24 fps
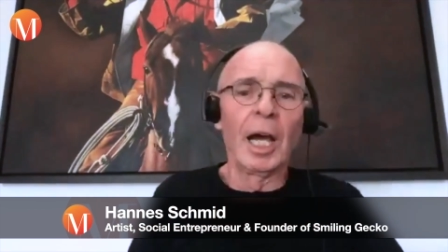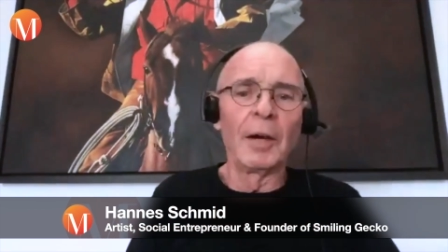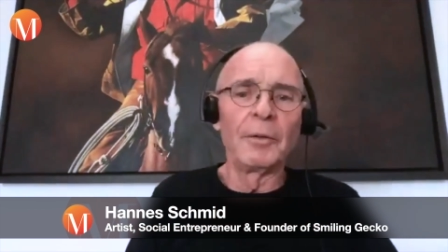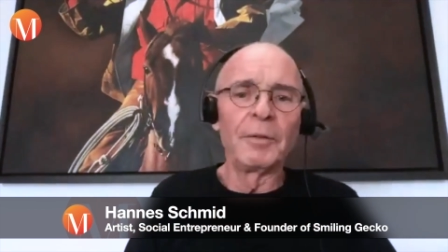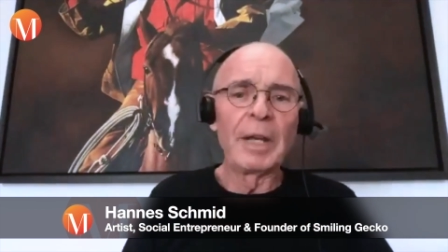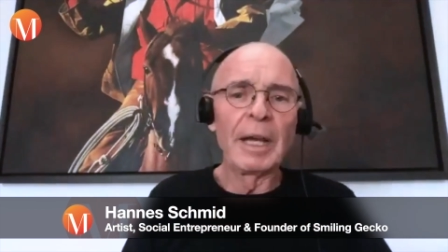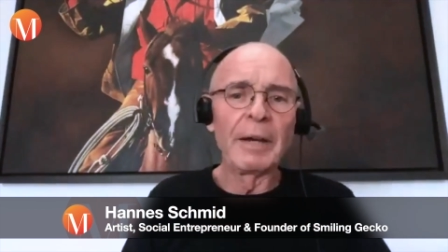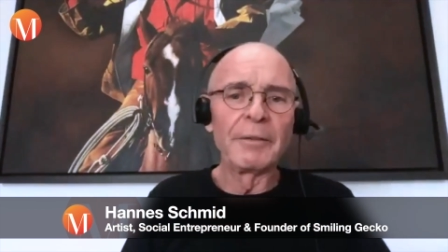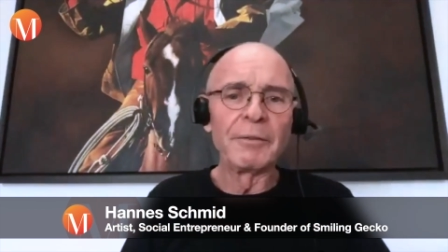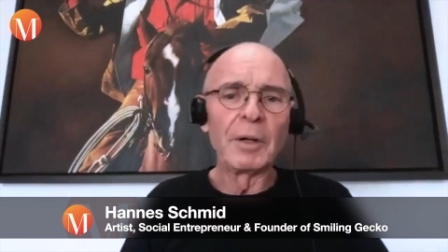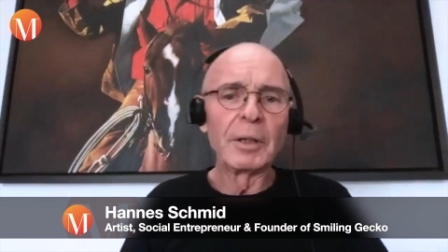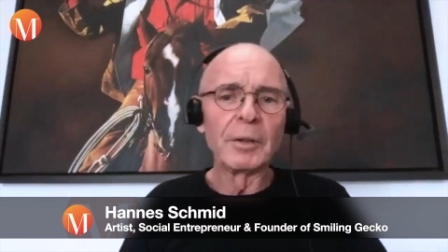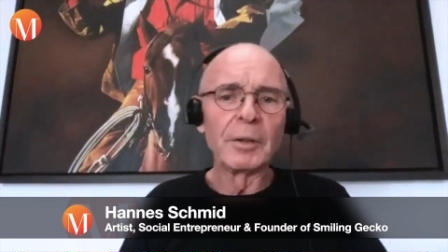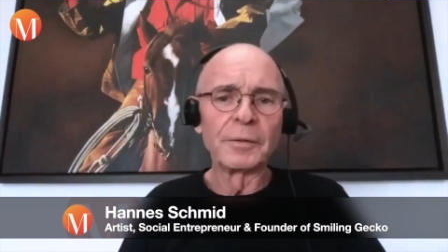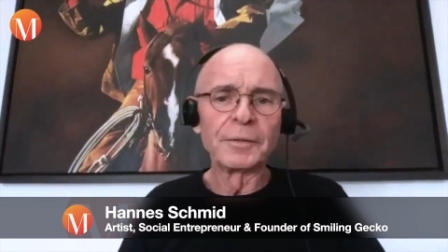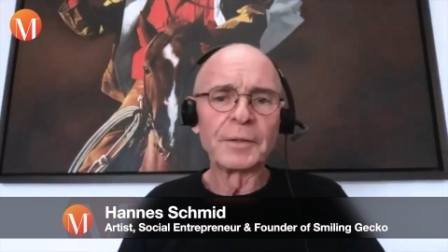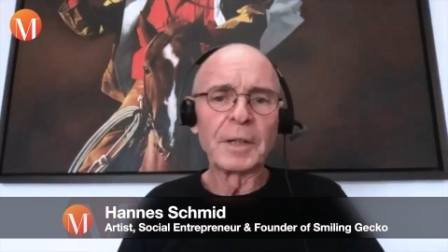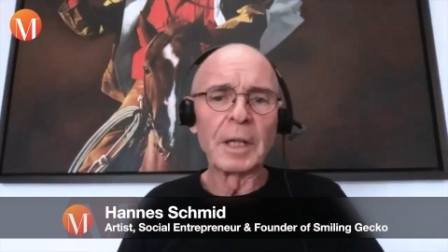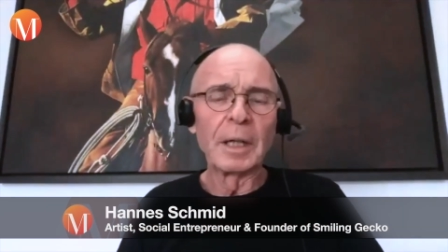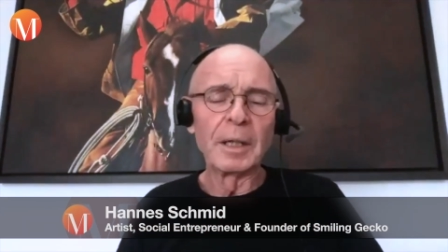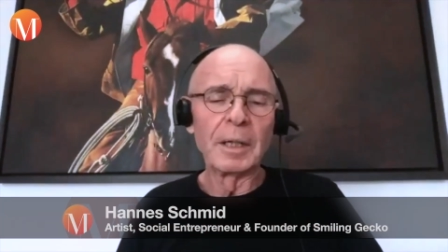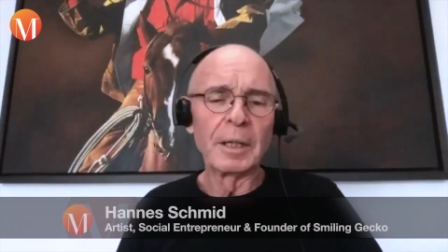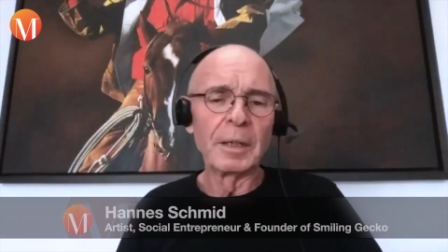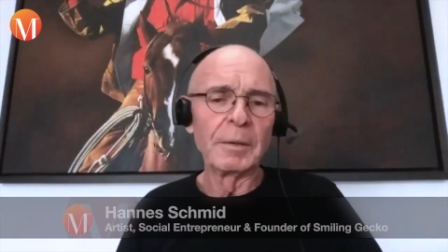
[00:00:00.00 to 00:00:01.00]
We have one of
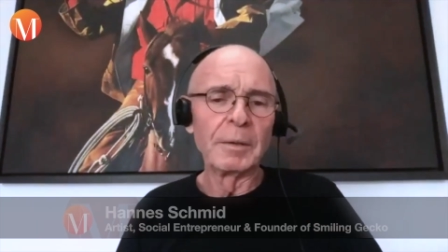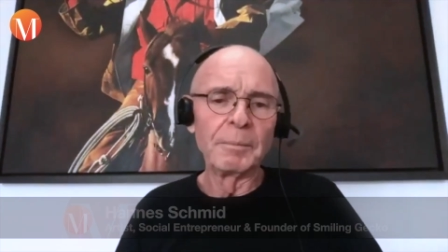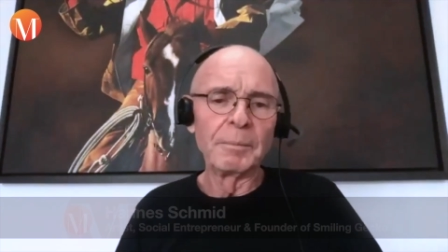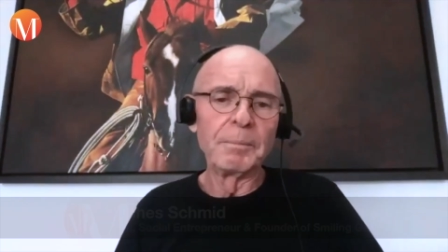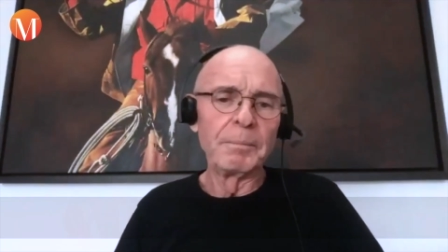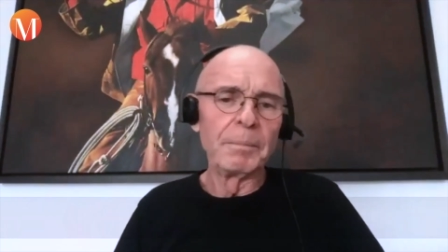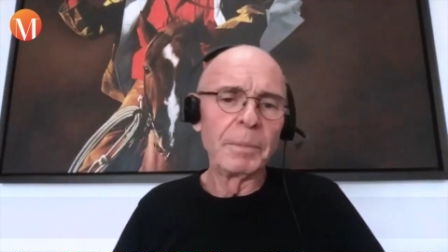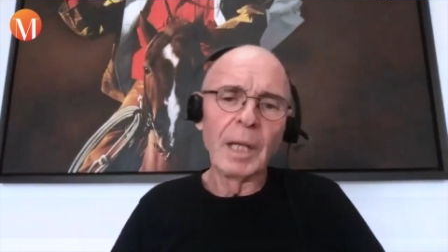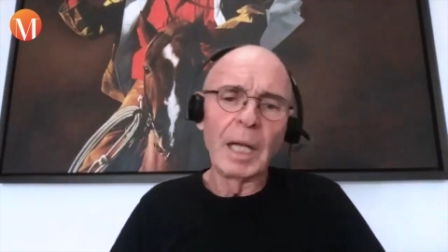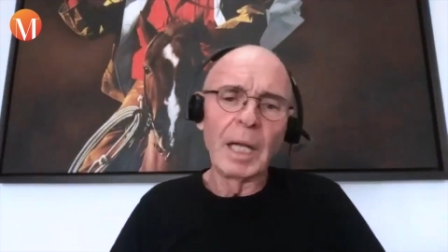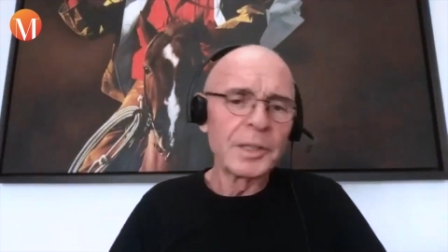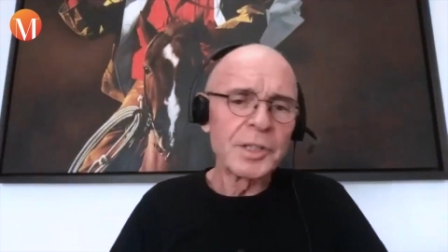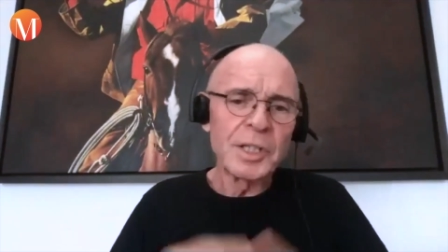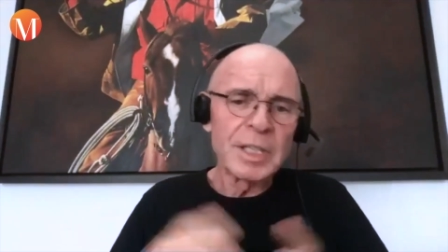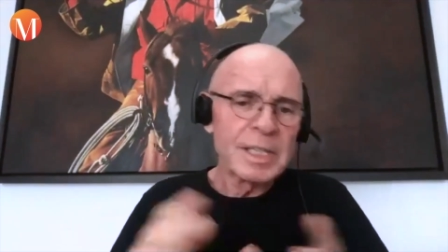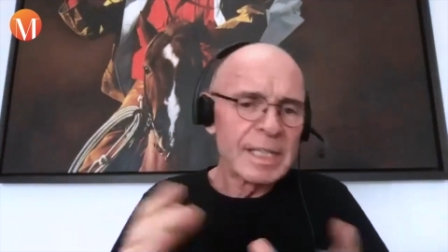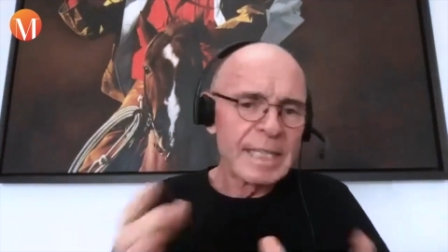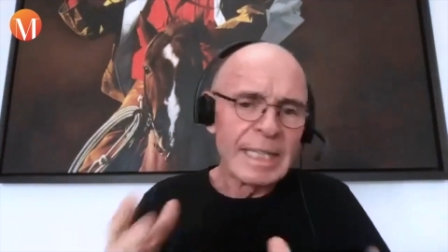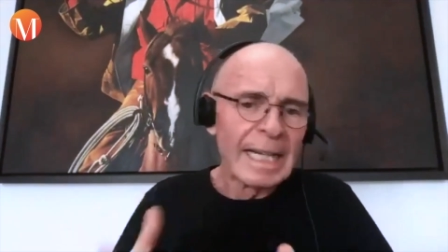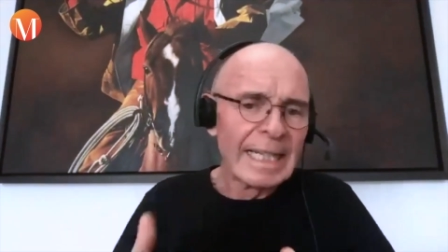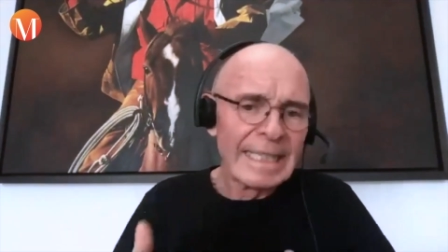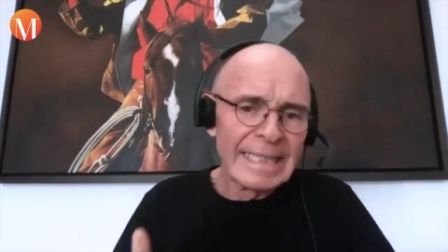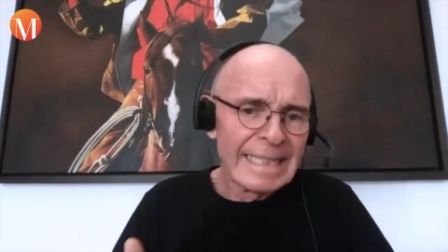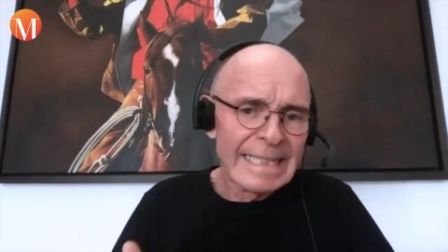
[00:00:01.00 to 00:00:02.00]
the largest
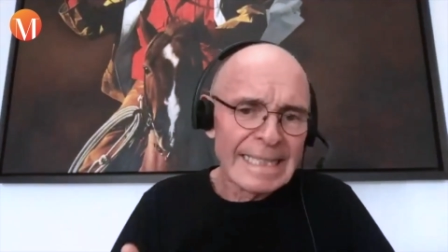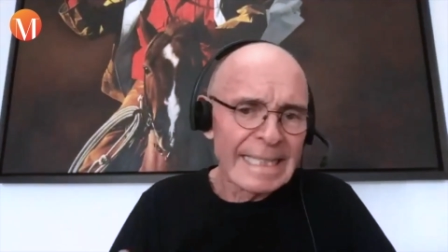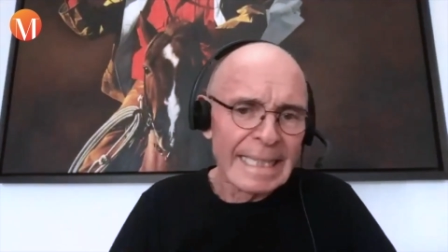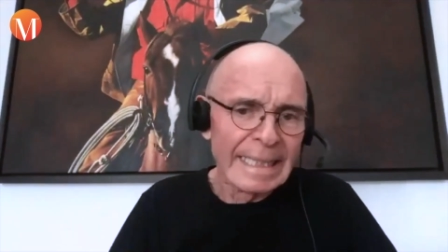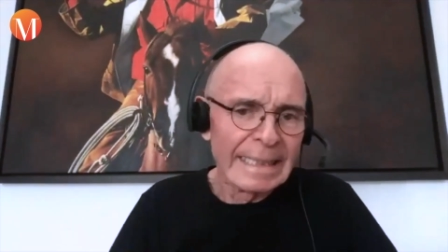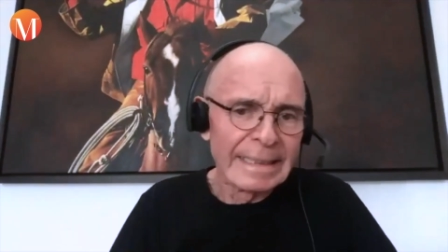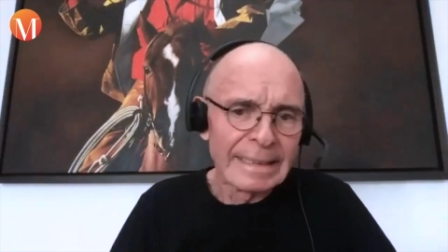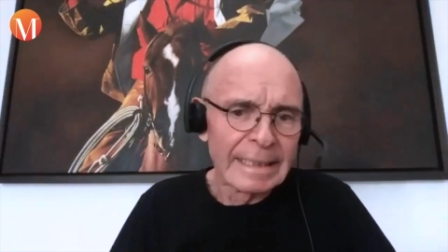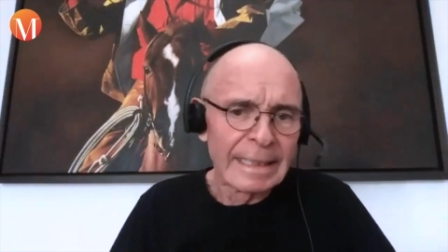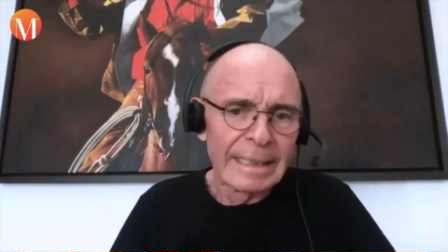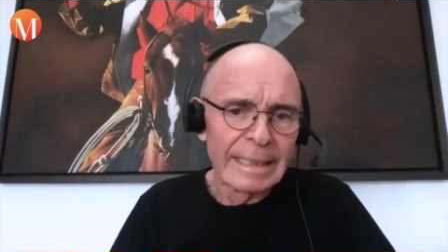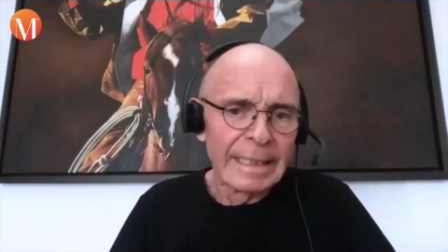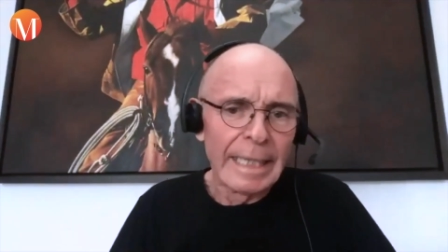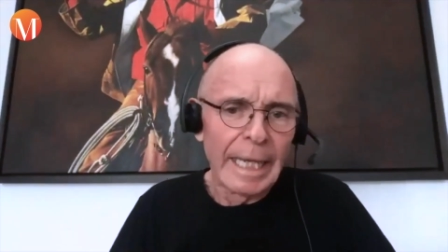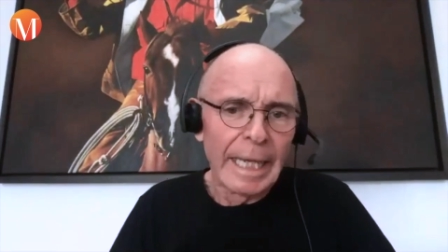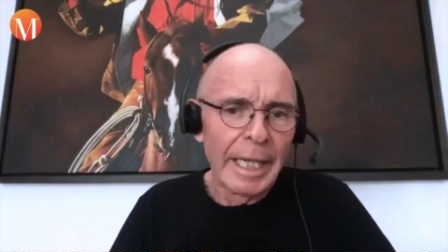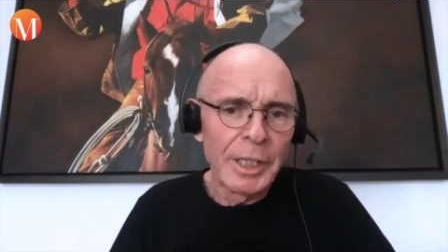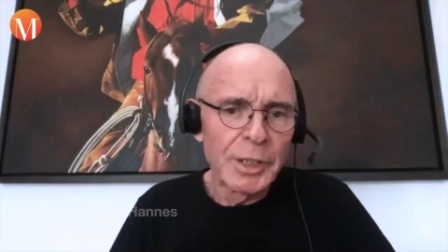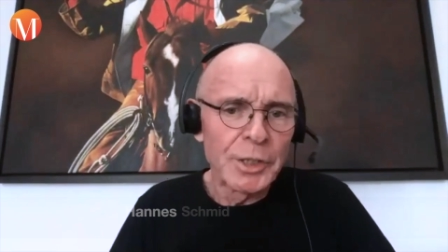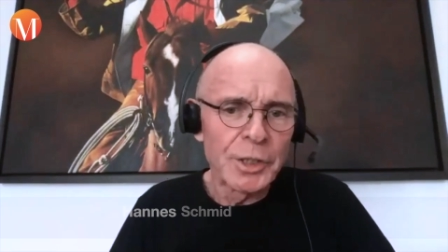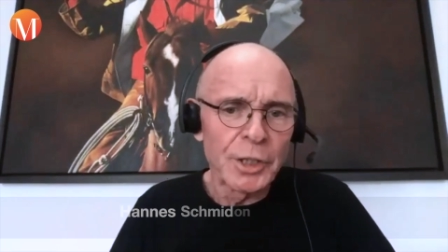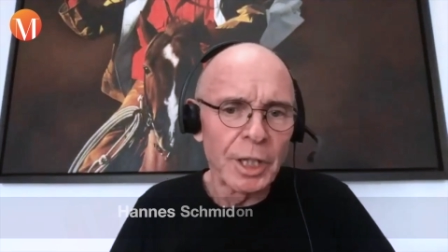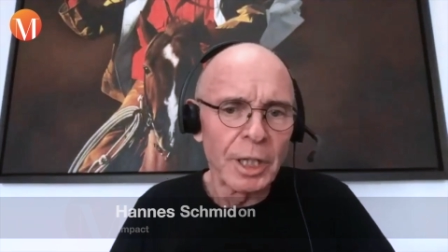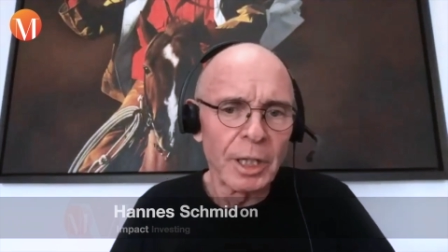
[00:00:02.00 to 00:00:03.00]
science center in
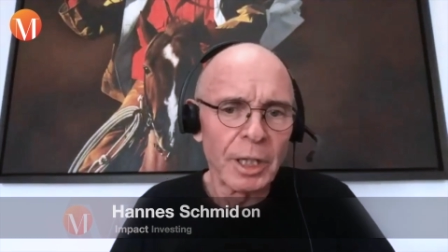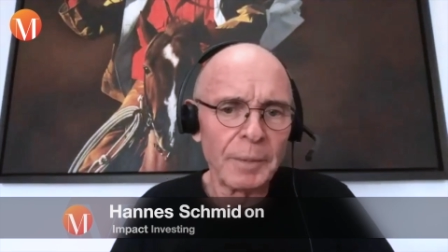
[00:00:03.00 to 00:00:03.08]
Asia.